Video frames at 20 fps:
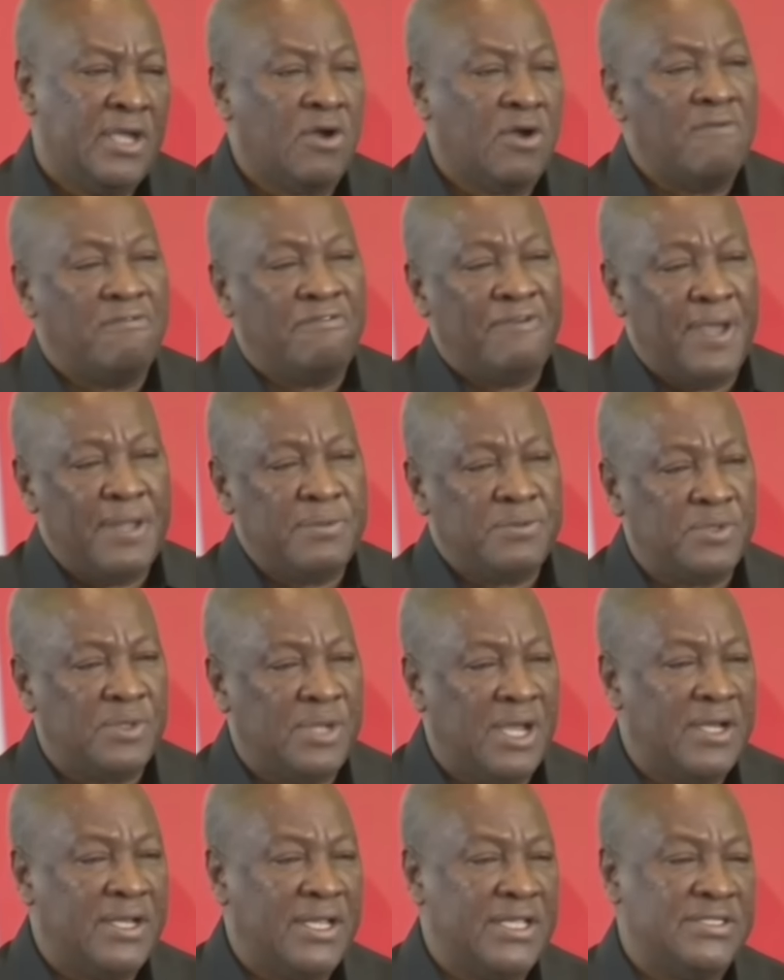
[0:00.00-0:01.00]
It confirms
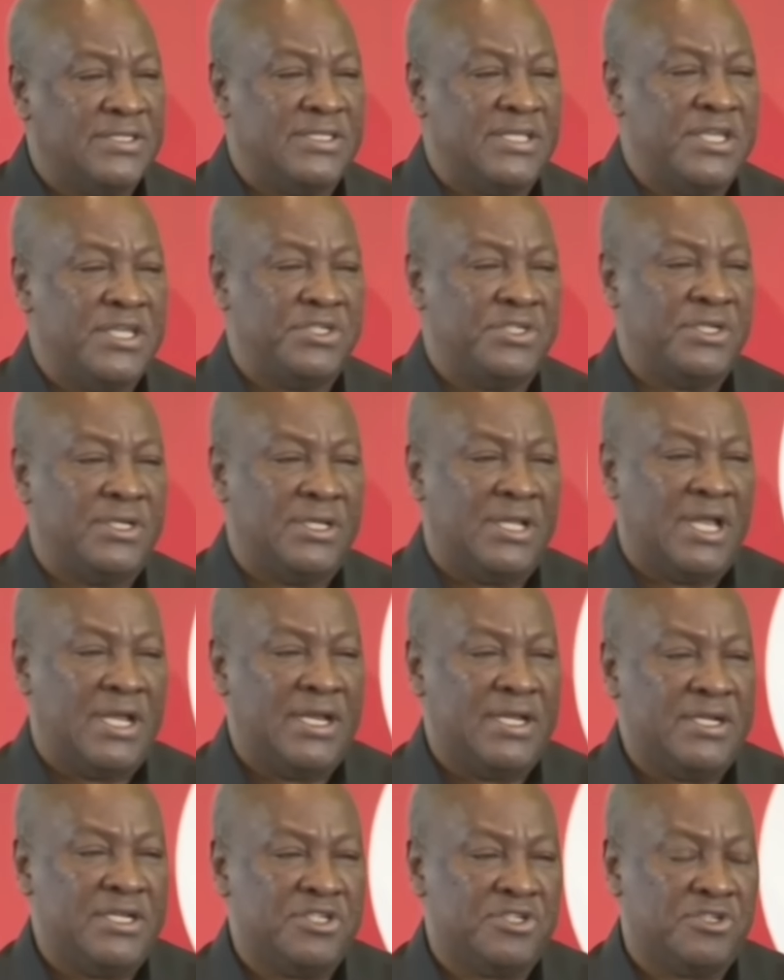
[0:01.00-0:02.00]
without hesitation
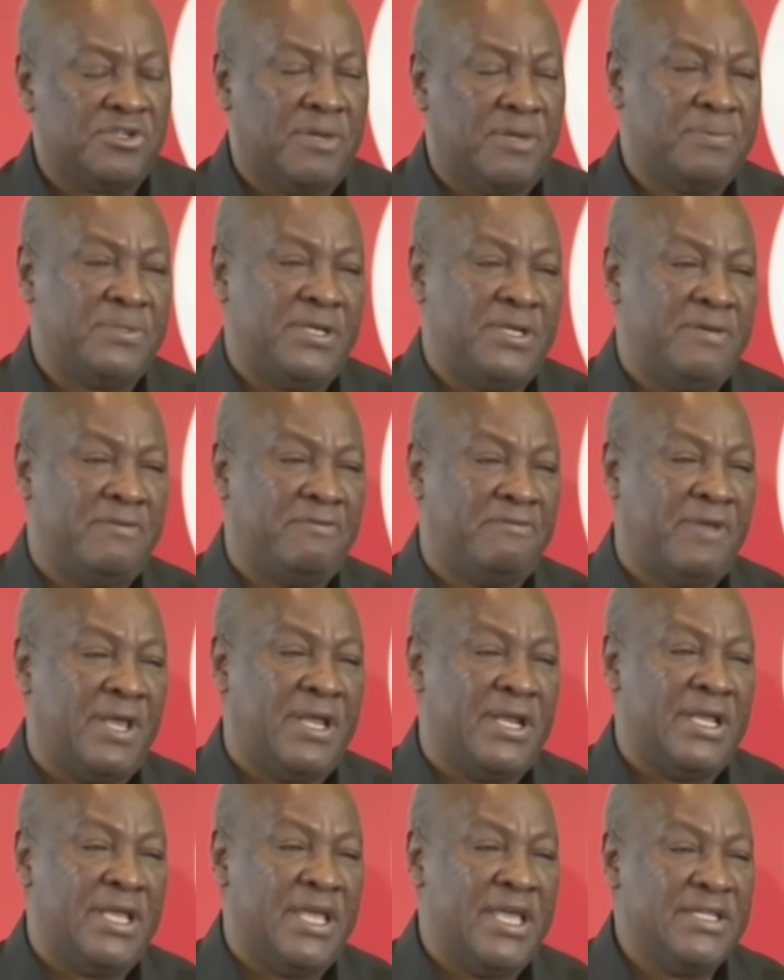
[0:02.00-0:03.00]
that the disruptive
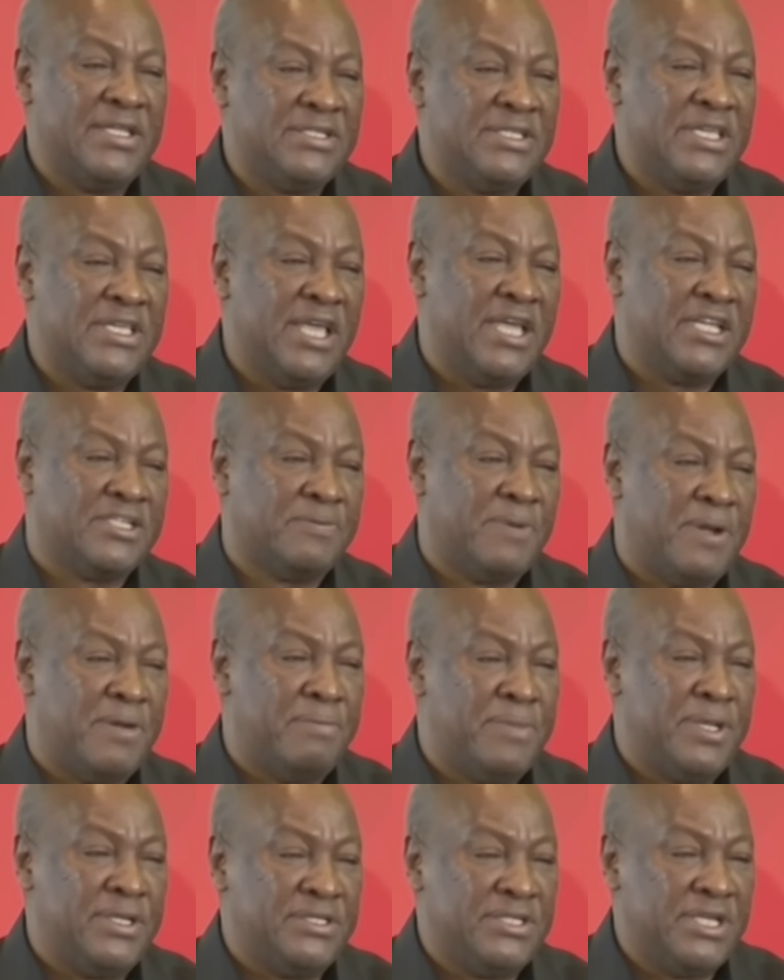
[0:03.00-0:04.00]
and hasty
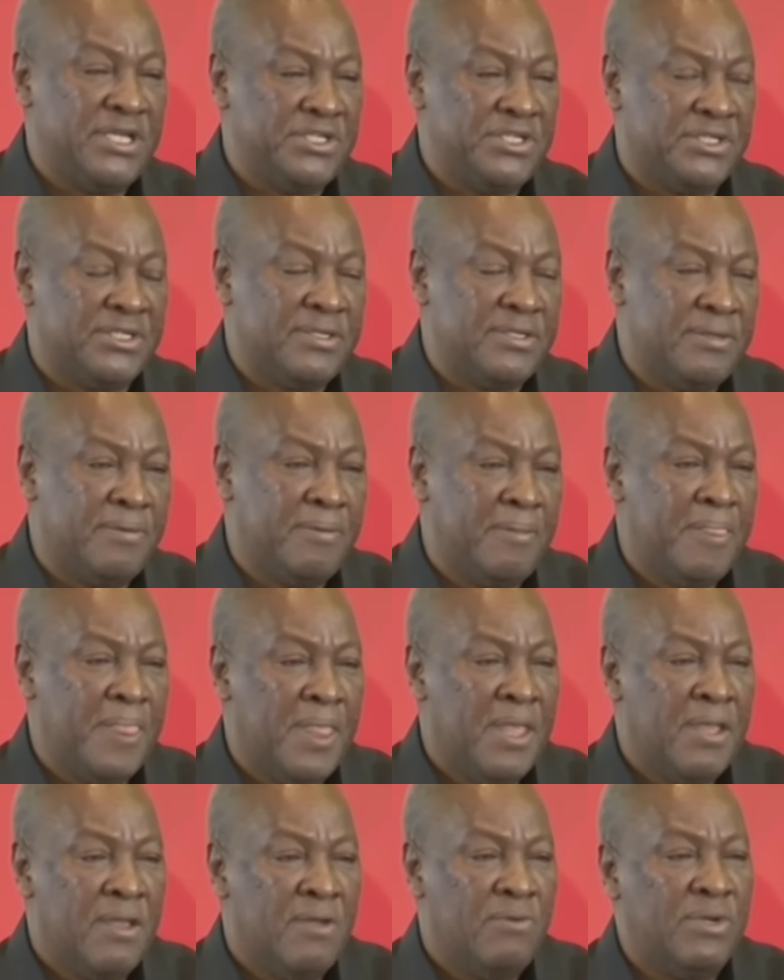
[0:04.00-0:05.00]
experimentation
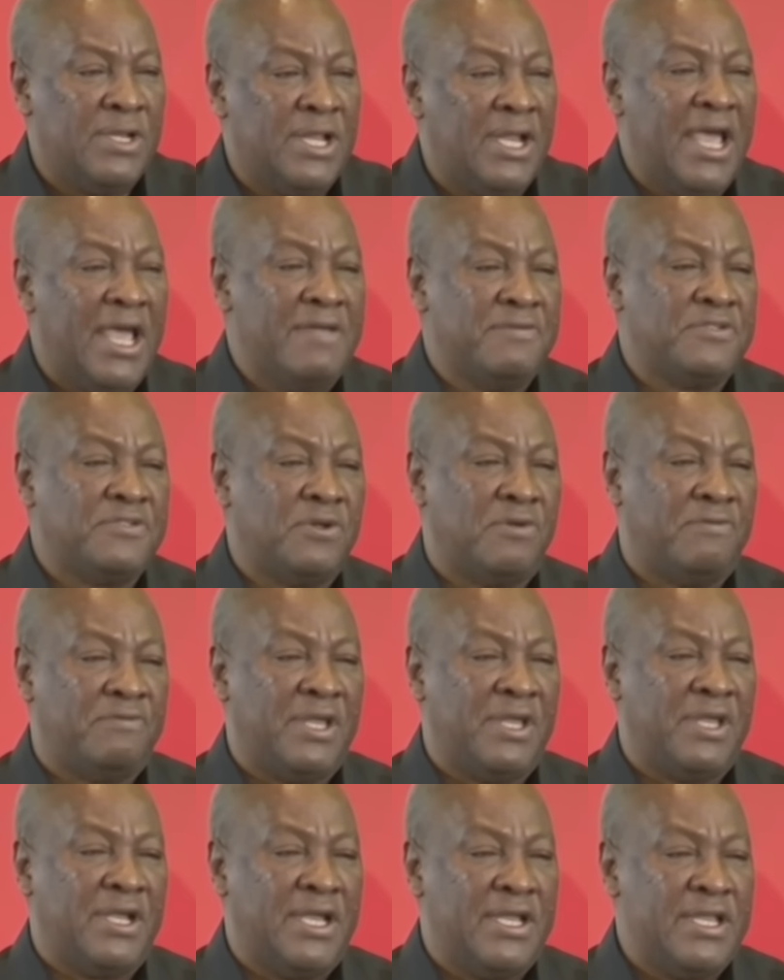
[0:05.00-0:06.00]
with the lives
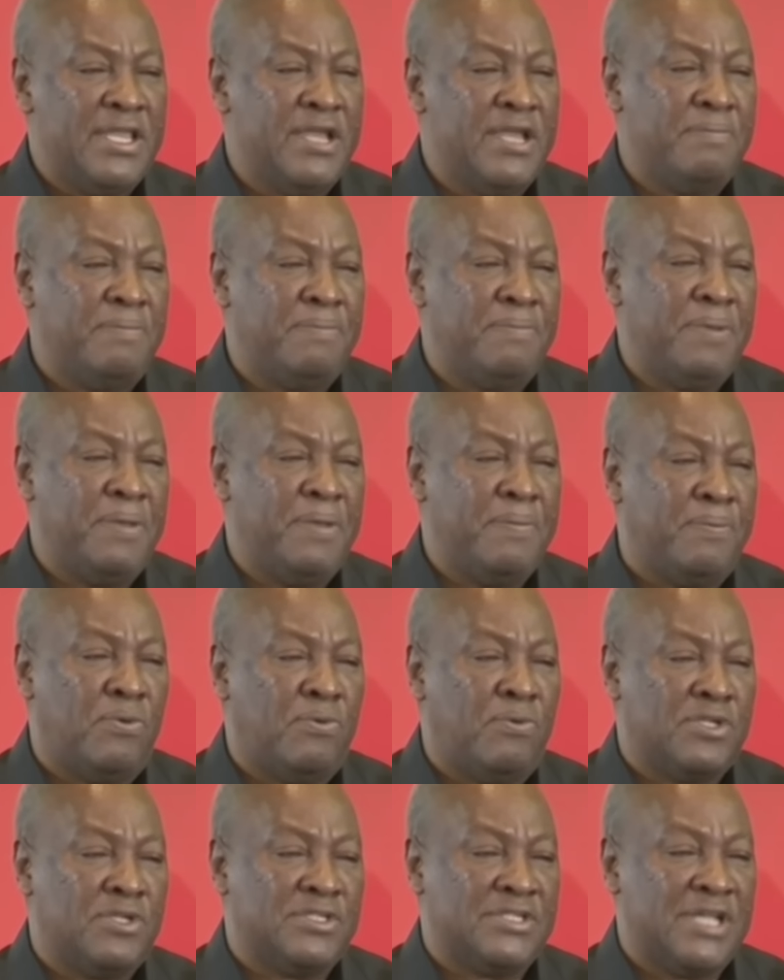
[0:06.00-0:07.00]
of the Ghanaian
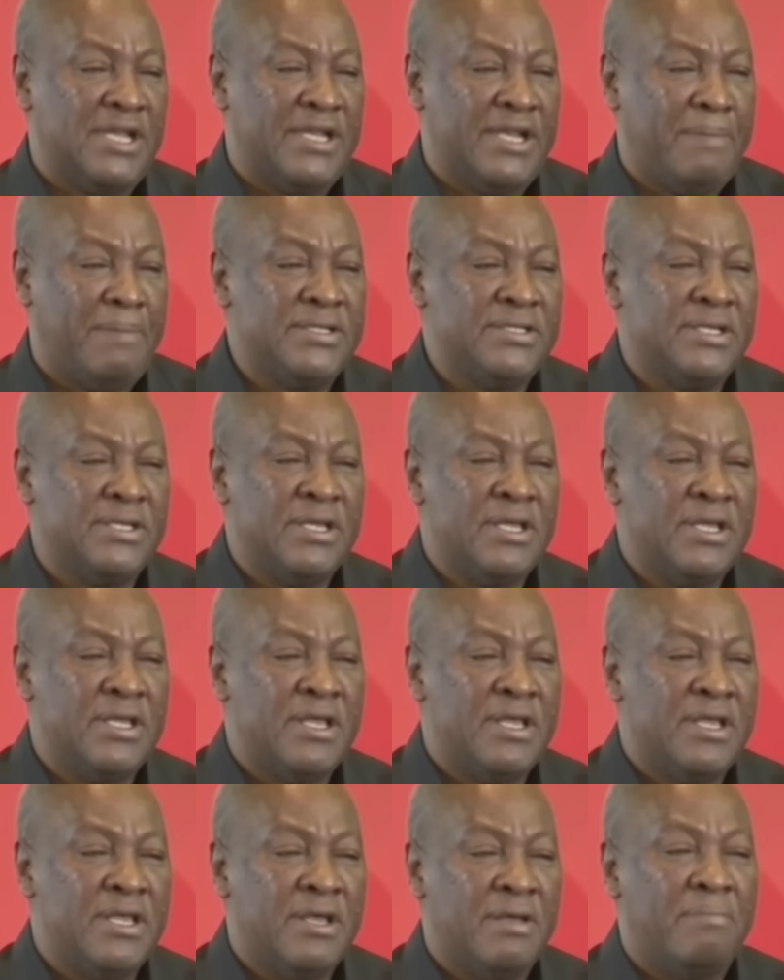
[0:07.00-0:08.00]
people was
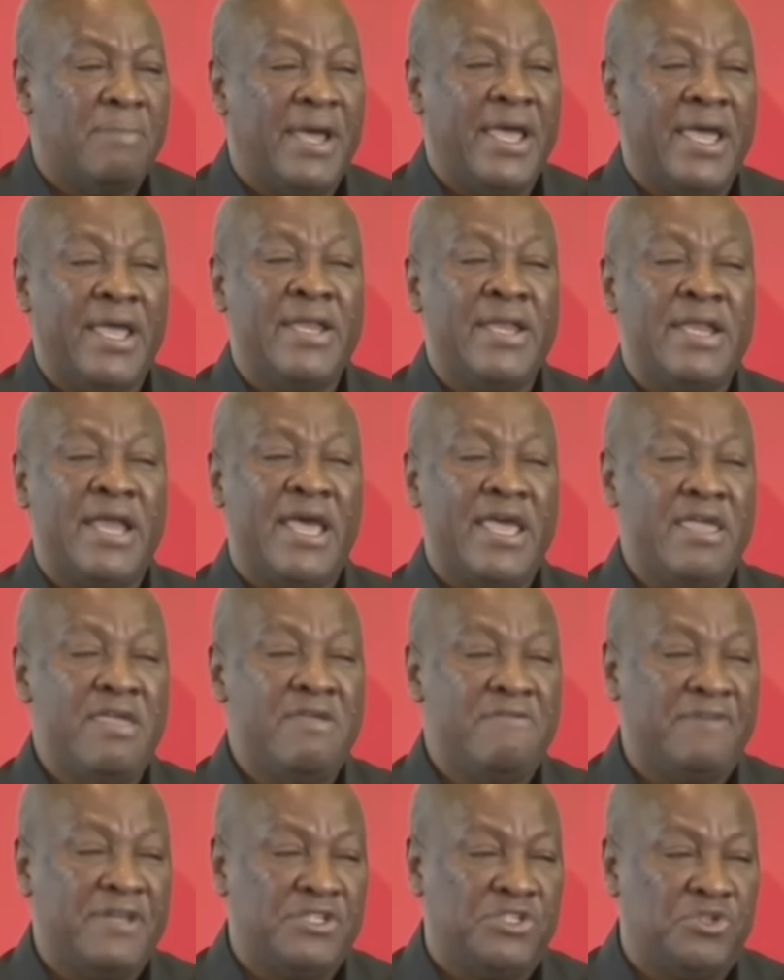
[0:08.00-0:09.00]
underpinned by a
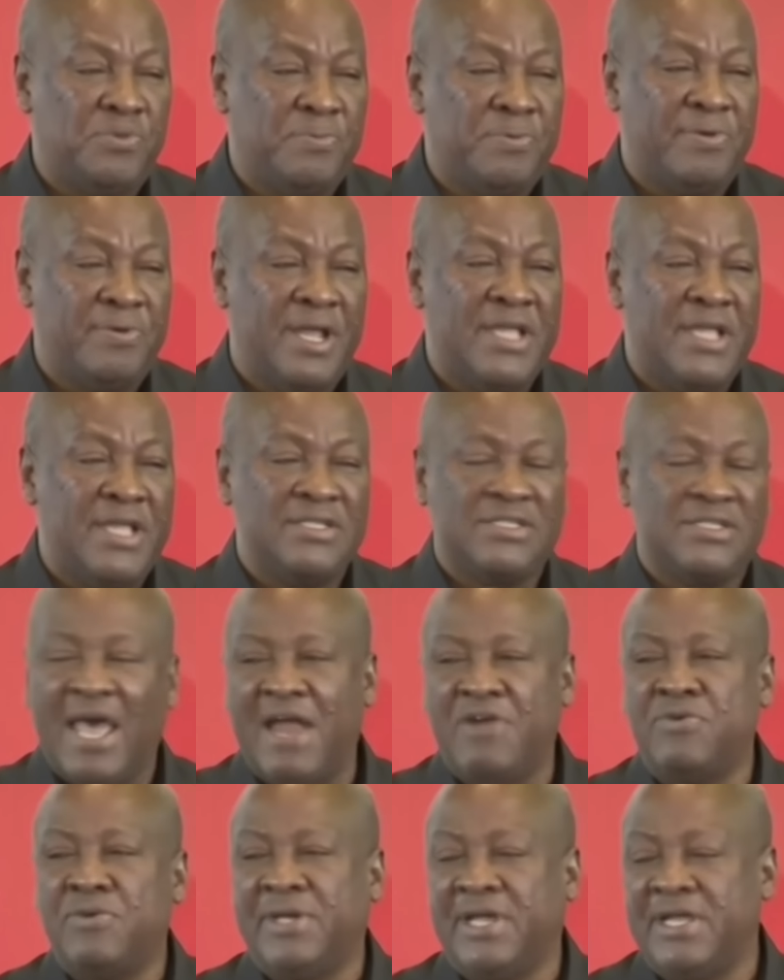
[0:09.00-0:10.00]
naive
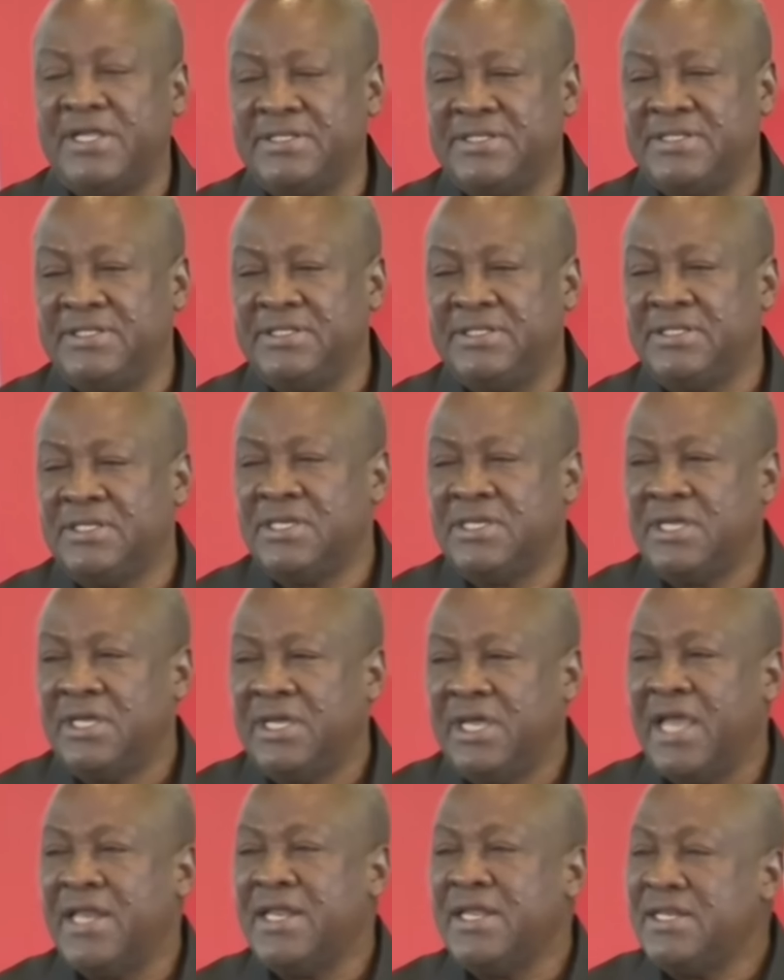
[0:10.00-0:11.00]
exuberance, arrogance,
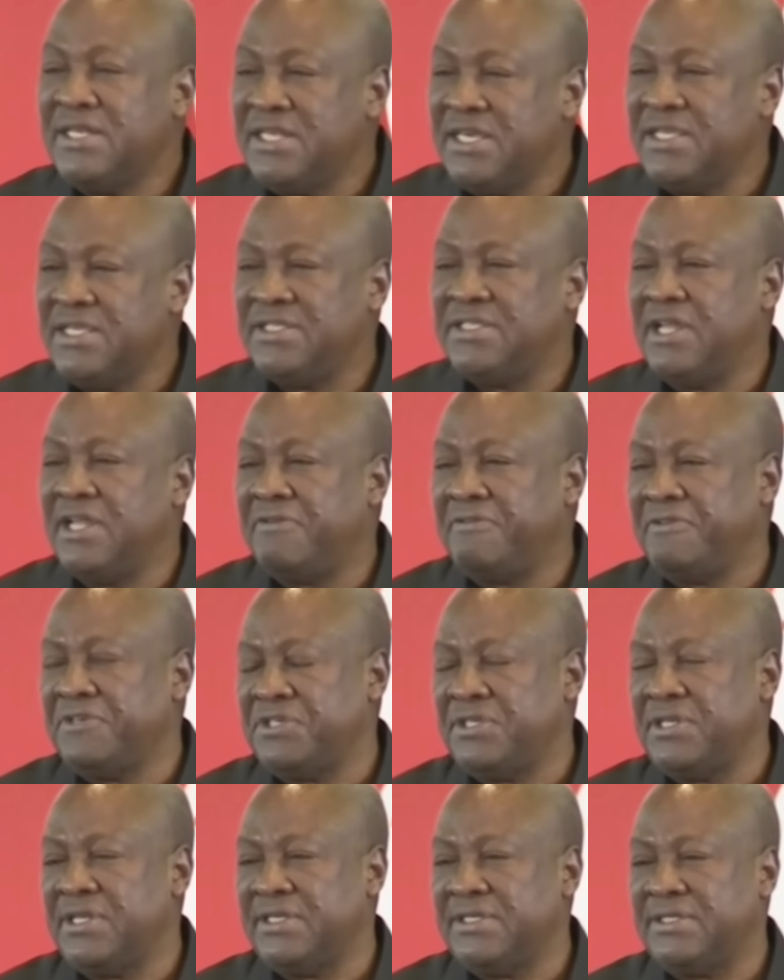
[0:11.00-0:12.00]
and indeed
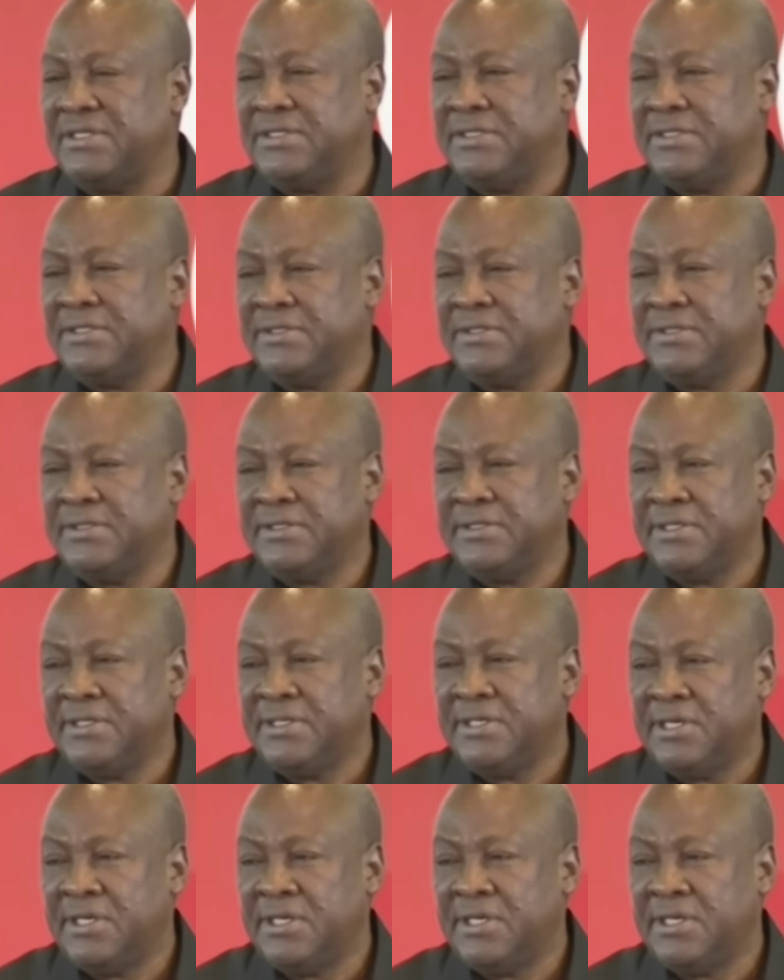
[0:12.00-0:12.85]
selfishness.